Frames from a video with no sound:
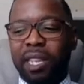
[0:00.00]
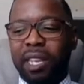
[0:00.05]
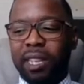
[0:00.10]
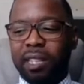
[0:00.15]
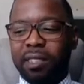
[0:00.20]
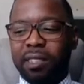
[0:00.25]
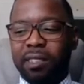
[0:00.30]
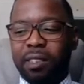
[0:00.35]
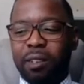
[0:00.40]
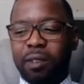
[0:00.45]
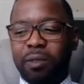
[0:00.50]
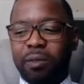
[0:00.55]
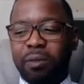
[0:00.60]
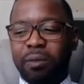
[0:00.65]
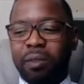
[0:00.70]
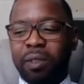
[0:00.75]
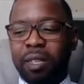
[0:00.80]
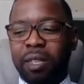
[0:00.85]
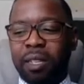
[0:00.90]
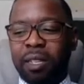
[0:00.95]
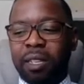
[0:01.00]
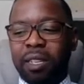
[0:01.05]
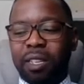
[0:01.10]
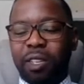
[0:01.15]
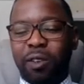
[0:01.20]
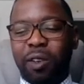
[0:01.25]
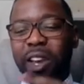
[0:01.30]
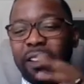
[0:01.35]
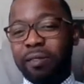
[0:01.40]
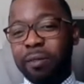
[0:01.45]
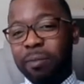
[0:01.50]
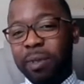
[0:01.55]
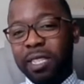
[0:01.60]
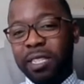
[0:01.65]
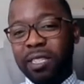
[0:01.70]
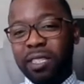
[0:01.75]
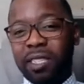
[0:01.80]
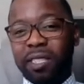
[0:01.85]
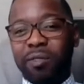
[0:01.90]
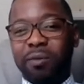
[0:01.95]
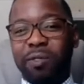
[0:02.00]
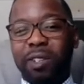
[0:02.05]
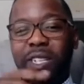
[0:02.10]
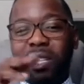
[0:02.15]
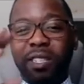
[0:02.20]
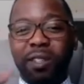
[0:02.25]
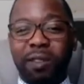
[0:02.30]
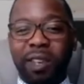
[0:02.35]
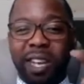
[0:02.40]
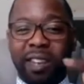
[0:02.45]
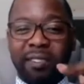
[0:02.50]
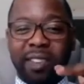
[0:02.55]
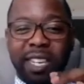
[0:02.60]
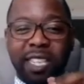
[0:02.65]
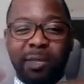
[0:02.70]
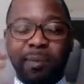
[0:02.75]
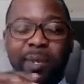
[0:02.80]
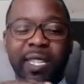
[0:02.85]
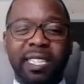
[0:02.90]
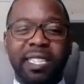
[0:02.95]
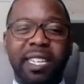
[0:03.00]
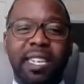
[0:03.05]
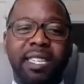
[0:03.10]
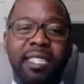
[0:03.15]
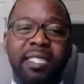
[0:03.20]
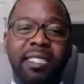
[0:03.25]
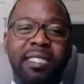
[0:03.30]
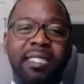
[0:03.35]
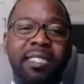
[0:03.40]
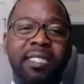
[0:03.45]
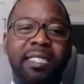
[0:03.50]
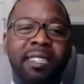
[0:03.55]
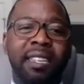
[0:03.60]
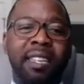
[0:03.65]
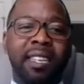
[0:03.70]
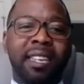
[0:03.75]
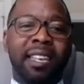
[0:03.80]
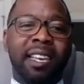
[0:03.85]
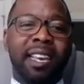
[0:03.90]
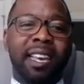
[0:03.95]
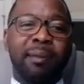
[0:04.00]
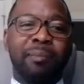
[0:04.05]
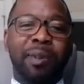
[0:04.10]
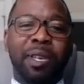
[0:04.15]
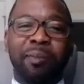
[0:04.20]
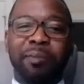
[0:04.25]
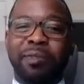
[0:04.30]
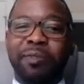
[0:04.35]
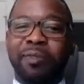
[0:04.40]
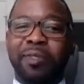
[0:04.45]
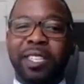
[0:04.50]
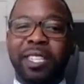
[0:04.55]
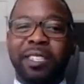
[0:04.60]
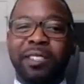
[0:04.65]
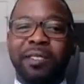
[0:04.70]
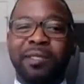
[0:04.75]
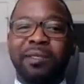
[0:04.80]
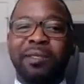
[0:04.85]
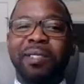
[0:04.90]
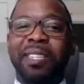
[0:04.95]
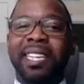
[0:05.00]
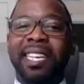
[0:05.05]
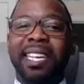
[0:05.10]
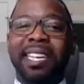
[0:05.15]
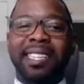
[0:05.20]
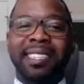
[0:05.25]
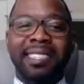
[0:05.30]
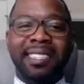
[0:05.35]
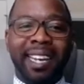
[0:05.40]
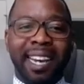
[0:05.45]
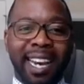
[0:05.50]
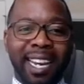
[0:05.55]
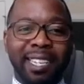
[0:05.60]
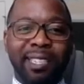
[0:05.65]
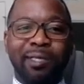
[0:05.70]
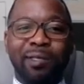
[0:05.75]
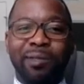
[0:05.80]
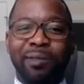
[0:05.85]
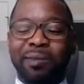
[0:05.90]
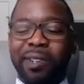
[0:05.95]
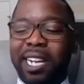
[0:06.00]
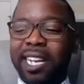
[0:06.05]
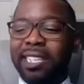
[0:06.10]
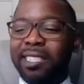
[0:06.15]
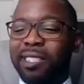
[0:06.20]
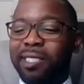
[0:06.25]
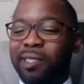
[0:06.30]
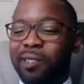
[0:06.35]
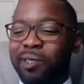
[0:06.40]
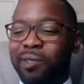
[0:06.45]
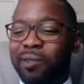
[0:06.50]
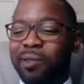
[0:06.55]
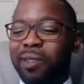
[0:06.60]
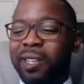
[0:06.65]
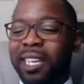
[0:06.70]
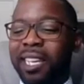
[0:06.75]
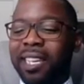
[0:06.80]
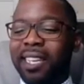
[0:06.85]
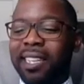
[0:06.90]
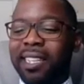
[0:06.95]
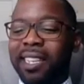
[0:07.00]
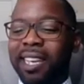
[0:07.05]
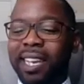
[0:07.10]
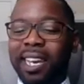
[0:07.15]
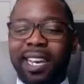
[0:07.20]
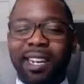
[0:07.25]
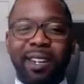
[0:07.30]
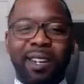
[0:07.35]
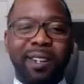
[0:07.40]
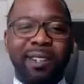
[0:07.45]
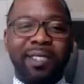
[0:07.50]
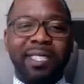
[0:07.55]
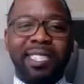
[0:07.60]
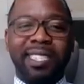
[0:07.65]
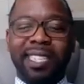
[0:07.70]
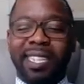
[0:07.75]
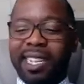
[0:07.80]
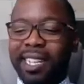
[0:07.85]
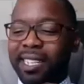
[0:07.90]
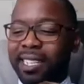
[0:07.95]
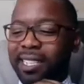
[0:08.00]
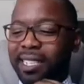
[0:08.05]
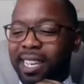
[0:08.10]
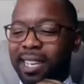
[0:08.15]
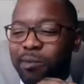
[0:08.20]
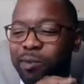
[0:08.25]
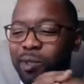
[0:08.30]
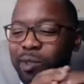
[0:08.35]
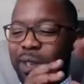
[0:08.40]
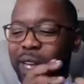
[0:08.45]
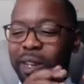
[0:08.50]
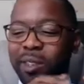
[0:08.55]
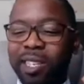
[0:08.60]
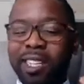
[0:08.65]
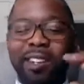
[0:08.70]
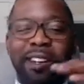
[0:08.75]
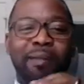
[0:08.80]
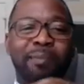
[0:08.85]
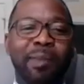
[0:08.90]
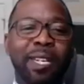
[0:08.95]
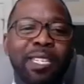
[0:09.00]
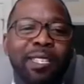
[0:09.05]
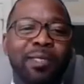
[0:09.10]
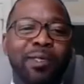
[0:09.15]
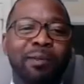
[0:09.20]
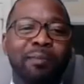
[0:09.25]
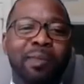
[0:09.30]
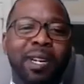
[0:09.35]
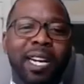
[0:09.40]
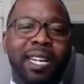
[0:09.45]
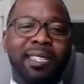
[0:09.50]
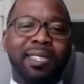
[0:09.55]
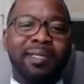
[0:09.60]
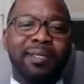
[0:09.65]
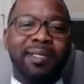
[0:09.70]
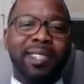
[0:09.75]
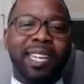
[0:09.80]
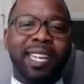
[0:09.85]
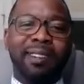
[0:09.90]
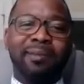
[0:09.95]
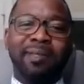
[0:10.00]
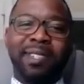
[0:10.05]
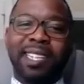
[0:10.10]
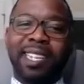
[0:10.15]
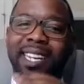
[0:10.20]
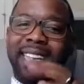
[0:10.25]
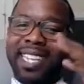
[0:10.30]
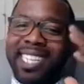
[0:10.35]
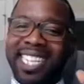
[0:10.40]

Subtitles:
And so you have a business to run, you have expectations, and people feel entitled, right? So they got to earn a seat at the table. So I'll get off my soapbox on that one.